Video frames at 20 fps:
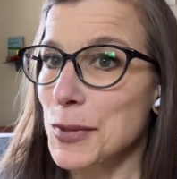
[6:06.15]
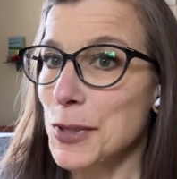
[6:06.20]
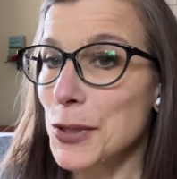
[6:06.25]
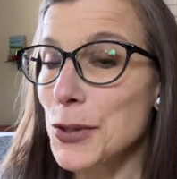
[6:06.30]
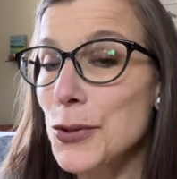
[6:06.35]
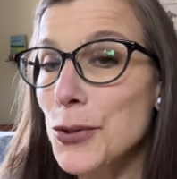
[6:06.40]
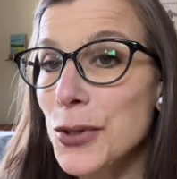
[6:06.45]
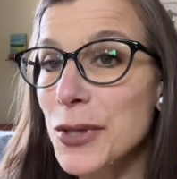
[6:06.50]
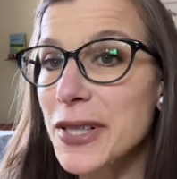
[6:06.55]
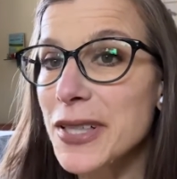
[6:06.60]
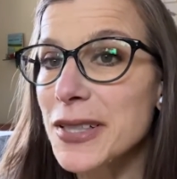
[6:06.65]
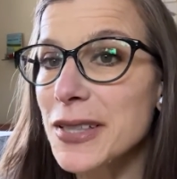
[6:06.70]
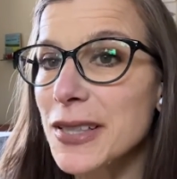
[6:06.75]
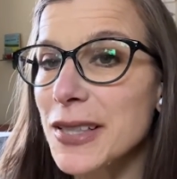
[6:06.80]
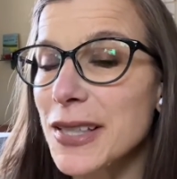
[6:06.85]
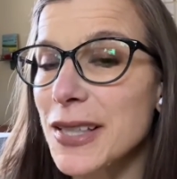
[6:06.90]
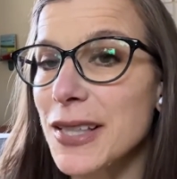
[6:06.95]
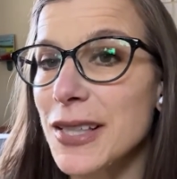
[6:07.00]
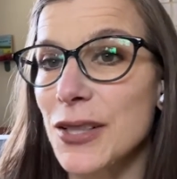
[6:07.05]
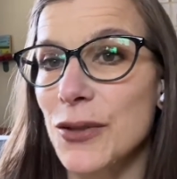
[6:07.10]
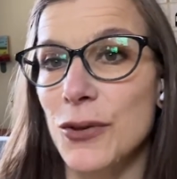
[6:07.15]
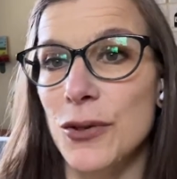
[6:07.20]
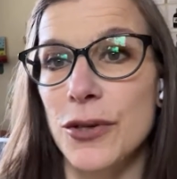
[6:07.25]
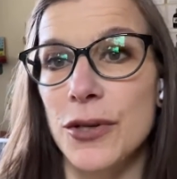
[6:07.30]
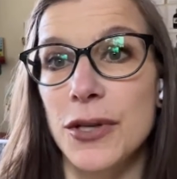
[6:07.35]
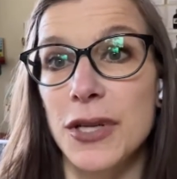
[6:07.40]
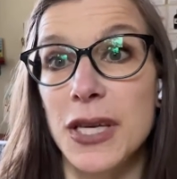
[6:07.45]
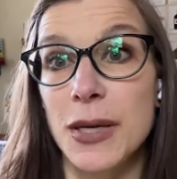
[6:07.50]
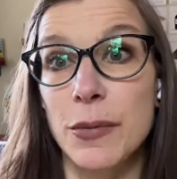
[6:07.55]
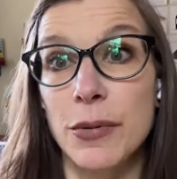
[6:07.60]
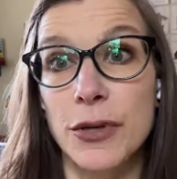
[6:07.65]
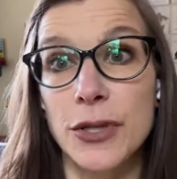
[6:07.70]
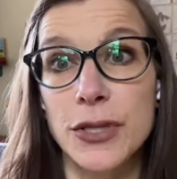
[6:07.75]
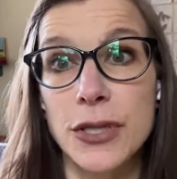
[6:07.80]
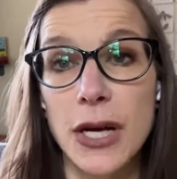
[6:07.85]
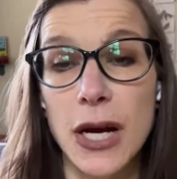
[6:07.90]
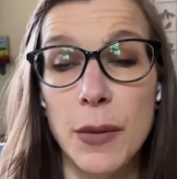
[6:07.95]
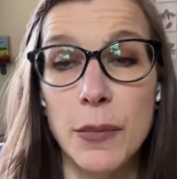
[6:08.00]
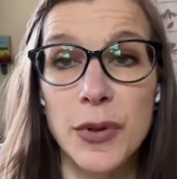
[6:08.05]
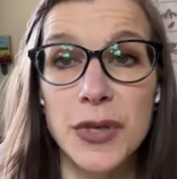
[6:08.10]
accordingly in order to keep her
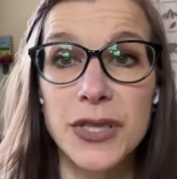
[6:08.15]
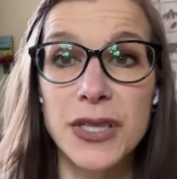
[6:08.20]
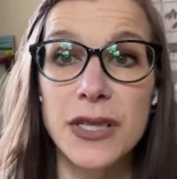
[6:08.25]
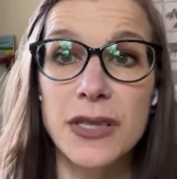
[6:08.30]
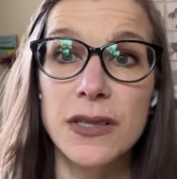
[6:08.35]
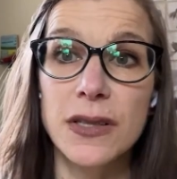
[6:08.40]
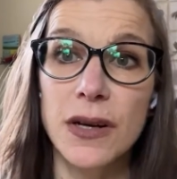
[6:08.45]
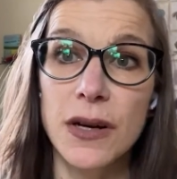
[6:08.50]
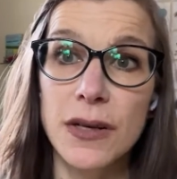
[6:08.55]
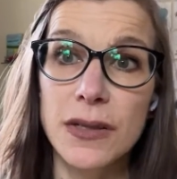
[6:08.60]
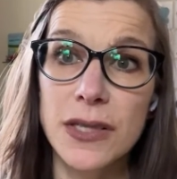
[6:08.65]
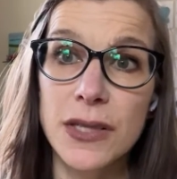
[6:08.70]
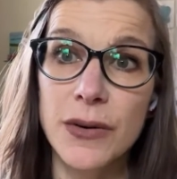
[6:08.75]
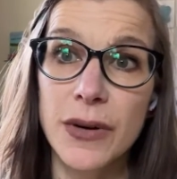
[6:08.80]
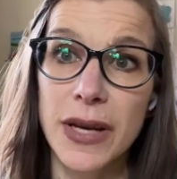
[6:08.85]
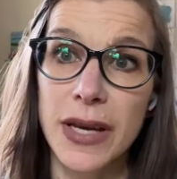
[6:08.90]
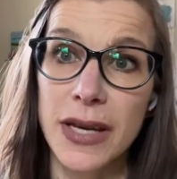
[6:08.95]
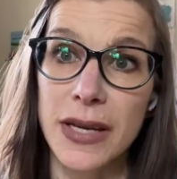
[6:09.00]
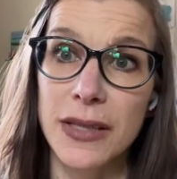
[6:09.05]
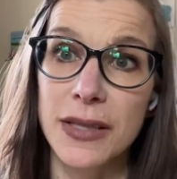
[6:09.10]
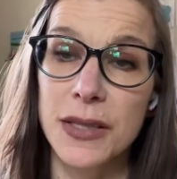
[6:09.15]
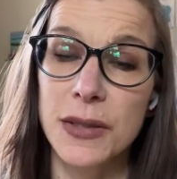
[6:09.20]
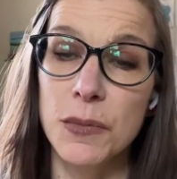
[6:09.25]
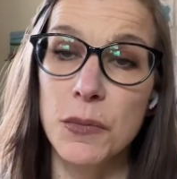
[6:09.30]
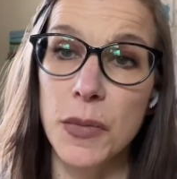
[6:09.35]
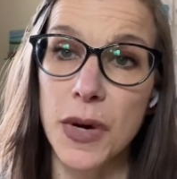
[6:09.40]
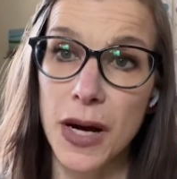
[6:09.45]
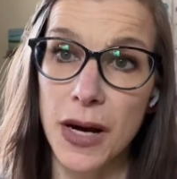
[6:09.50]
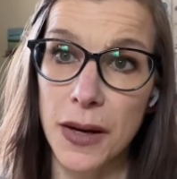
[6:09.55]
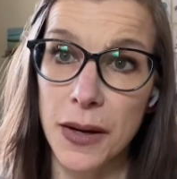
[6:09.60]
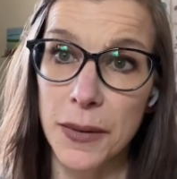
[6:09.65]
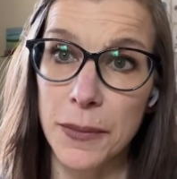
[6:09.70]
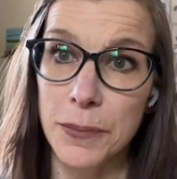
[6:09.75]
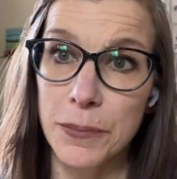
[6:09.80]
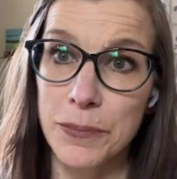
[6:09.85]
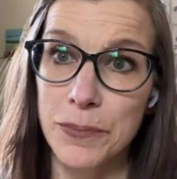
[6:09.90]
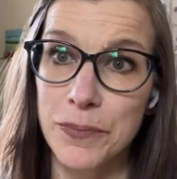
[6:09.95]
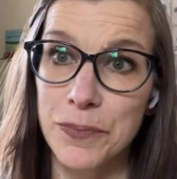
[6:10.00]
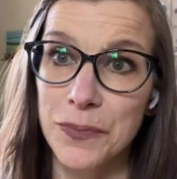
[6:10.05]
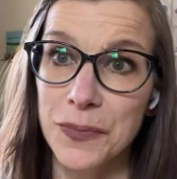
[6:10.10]
job, but she's also Anne's
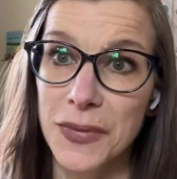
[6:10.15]
mom.